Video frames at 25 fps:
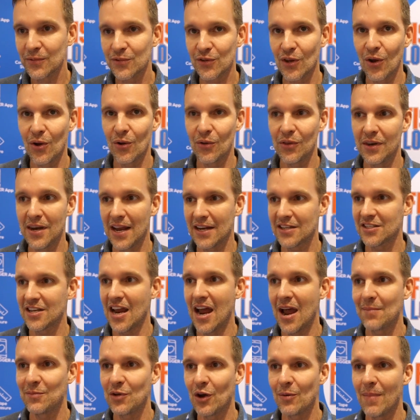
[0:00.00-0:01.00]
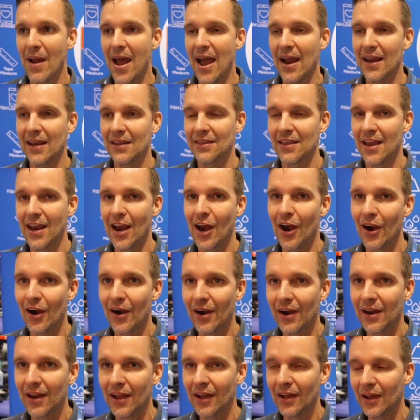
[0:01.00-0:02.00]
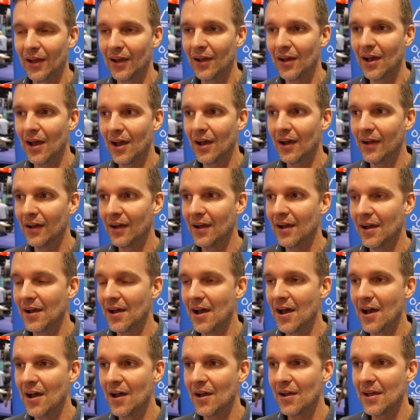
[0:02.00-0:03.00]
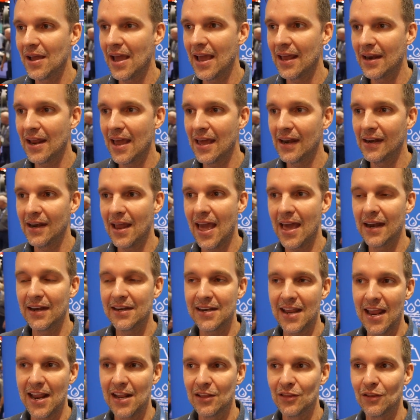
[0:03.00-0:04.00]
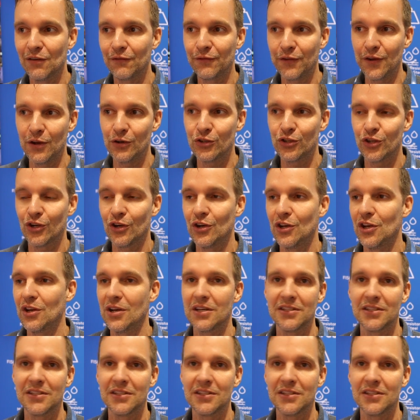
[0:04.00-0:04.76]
So the next time you're back in the area at a date in the future,